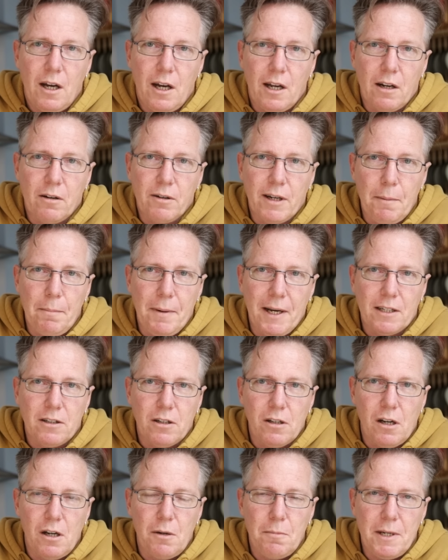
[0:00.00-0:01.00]
And I'll get back
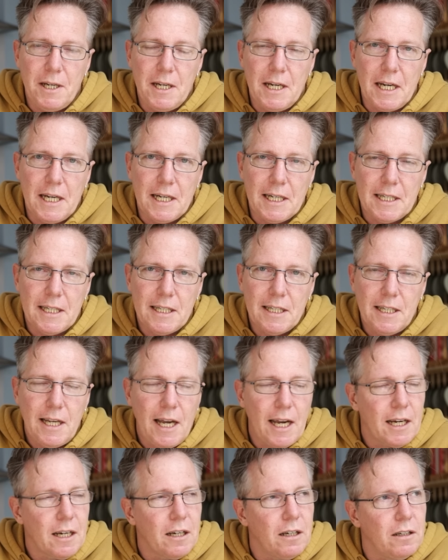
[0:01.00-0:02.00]
to Obi in a
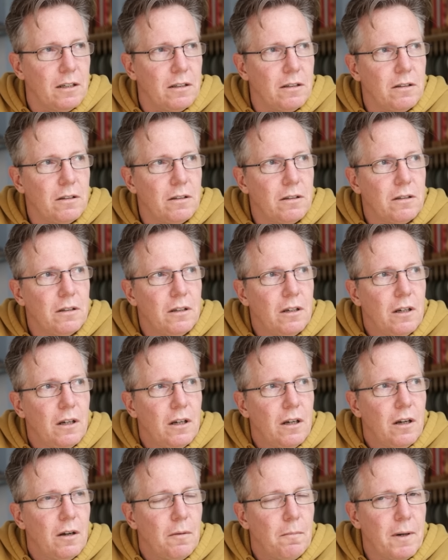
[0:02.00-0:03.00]
second,
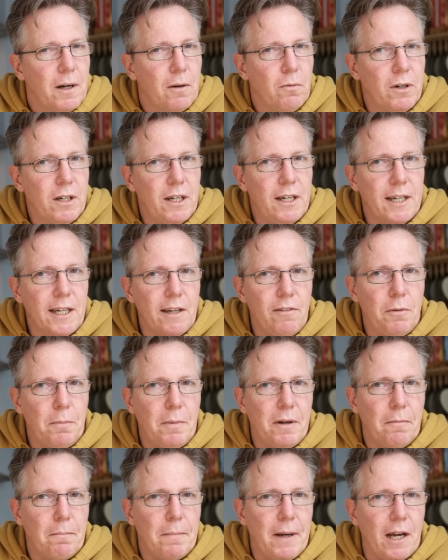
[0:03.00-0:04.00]
but I wanted to give you a
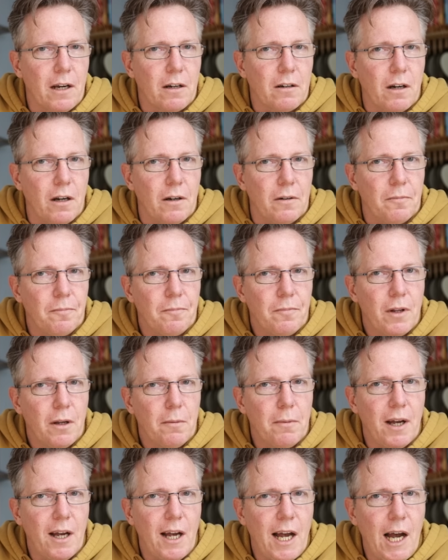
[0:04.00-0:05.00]
bit of background
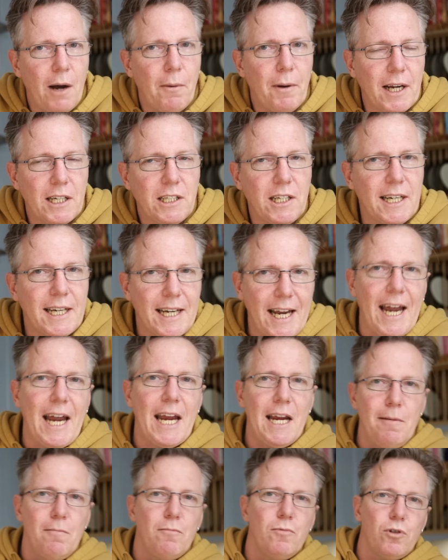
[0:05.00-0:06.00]
about how I actually
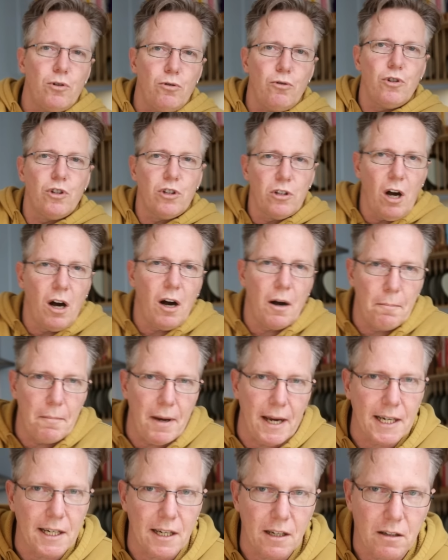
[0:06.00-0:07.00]
came to start
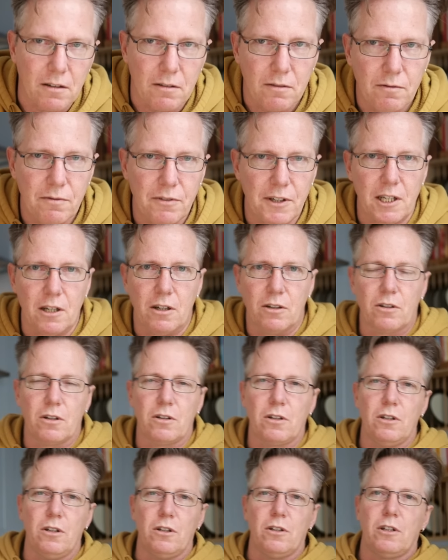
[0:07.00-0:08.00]
making videos
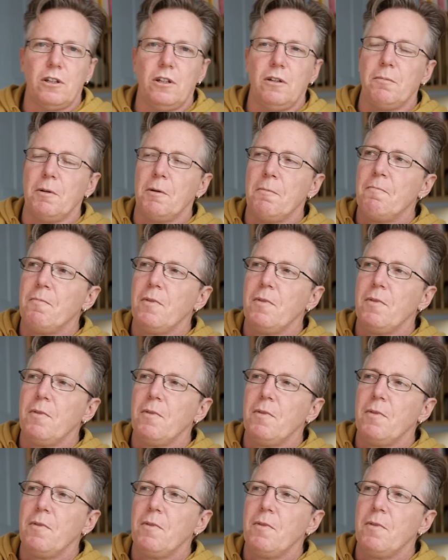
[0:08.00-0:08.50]
on YouTube.